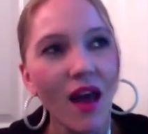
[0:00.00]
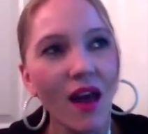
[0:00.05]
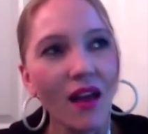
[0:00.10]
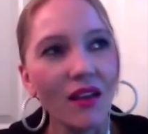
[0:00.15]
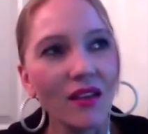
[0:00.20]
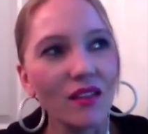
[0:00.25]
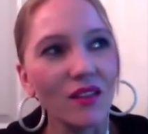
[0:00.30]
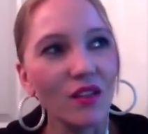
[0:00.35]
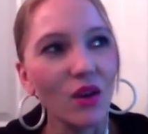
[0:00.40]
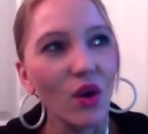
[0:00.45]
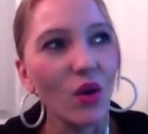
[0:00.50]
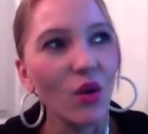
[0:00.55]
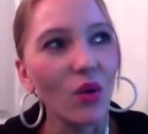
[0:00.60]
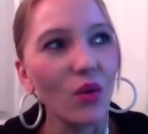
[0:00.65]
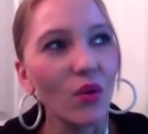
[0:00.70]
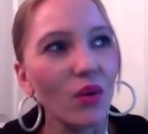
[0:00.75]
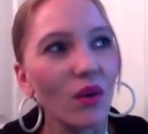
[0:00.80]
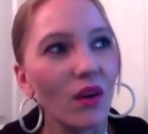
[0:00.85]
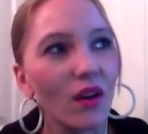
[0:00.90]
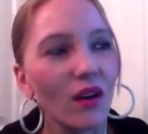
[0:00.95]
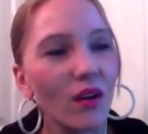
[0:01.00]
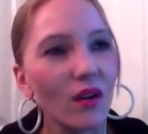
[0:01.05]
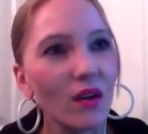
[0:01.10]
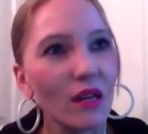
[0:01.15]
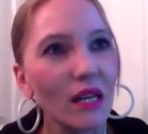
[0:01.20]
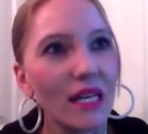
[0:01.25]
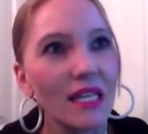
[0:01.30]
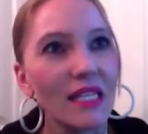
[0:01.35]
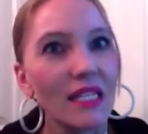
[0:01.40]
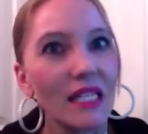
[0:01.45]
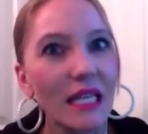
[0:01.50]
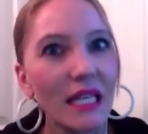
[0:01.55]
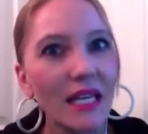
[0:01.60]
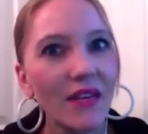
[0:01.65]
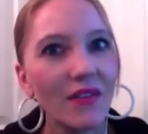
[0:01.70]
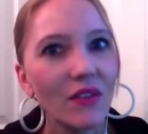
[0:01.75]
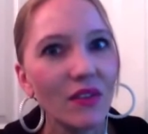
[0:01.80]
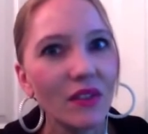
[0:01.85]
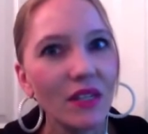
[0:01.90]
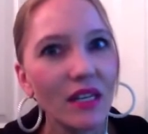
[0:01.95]
And so in
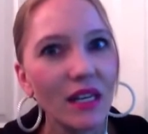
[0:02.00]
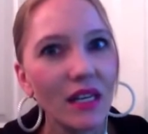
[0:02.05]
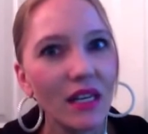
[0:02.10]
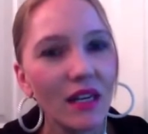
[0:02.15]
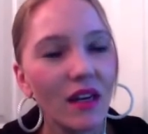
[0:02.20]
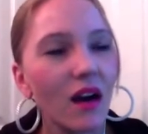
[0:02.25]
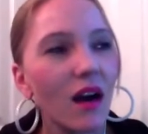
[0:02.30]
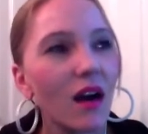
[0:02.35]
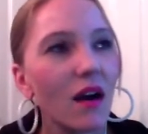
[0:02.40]
delivery,